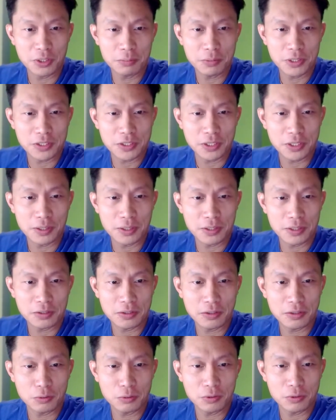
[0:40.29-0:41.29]
because I don't
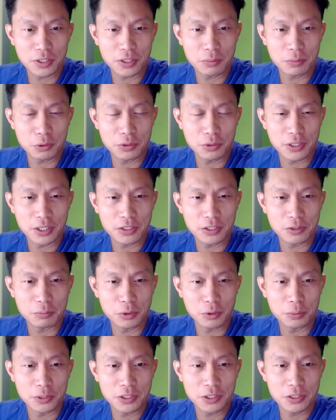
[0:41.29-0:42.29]
think I'm doing that at the
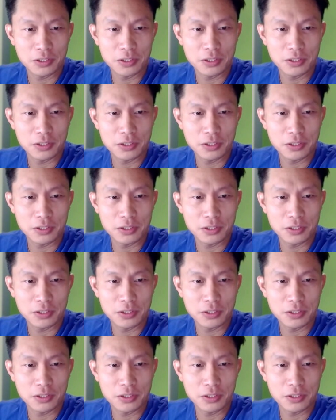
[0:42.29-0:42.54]
moment.